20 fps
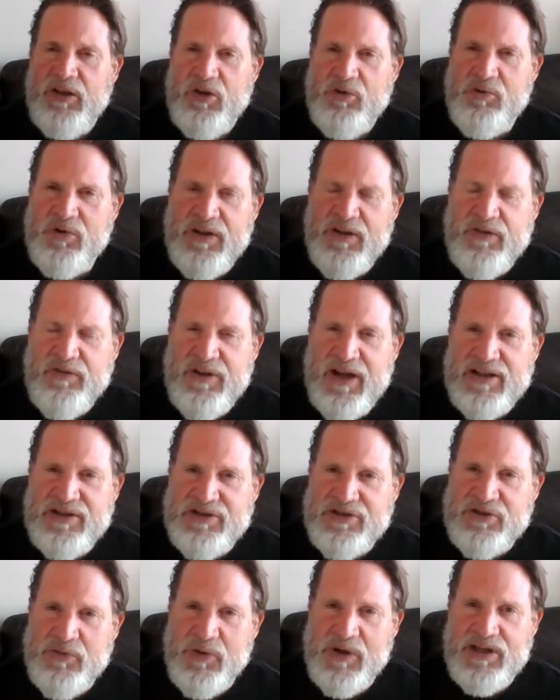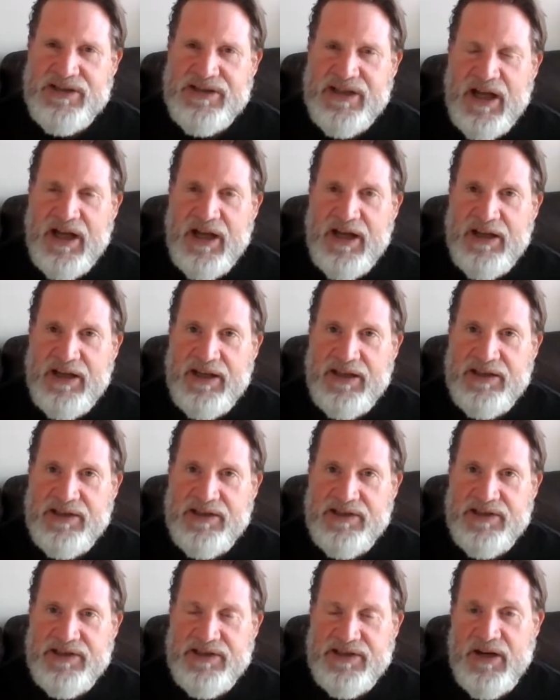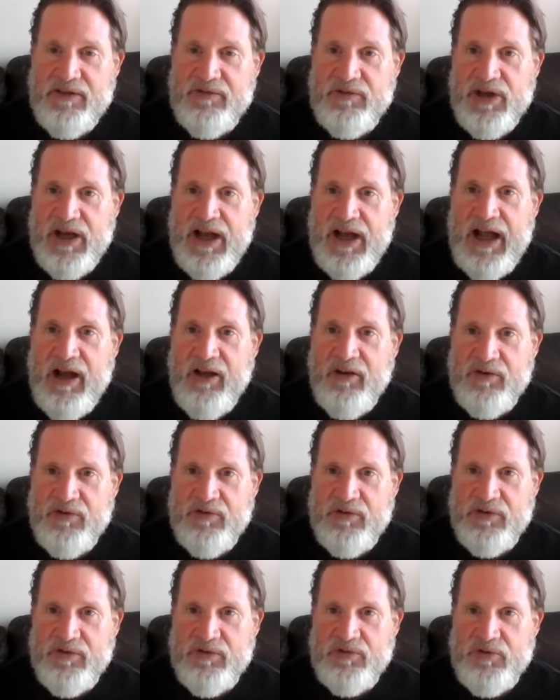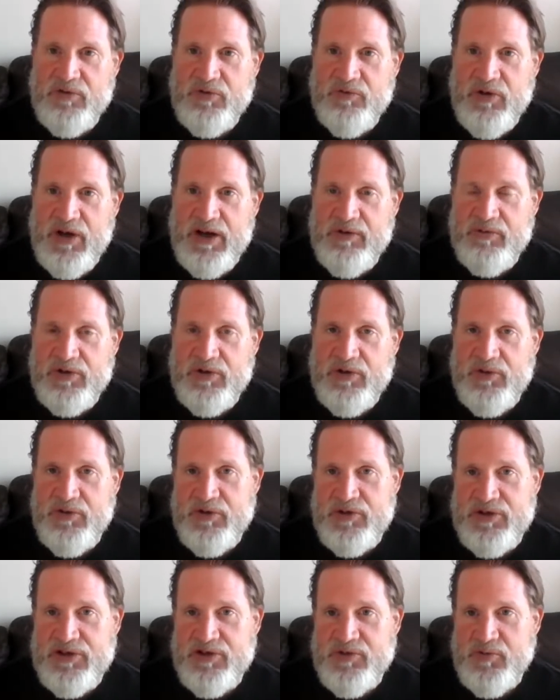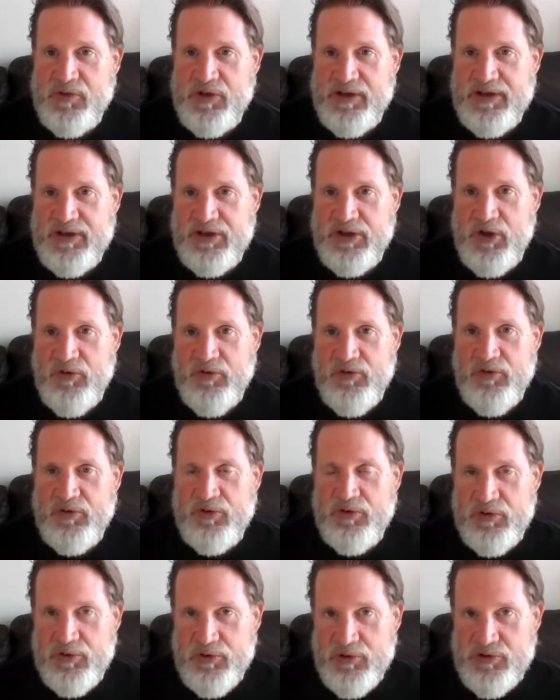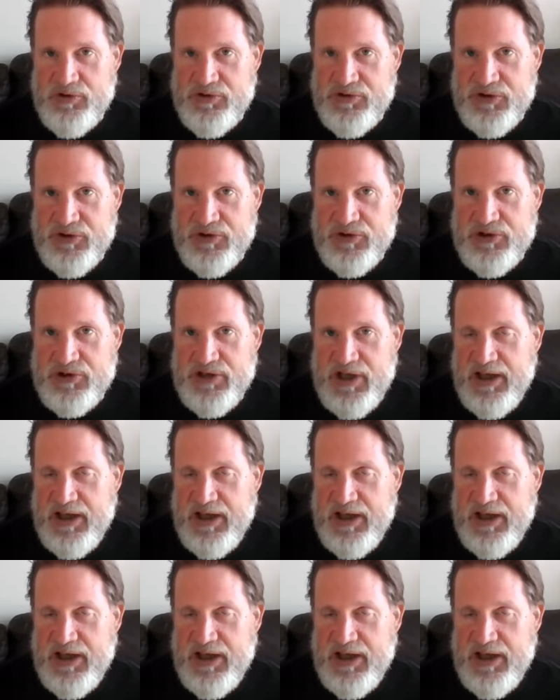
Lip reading: One of the fastest ways I discovered how to find recruiters is really to go through the Google search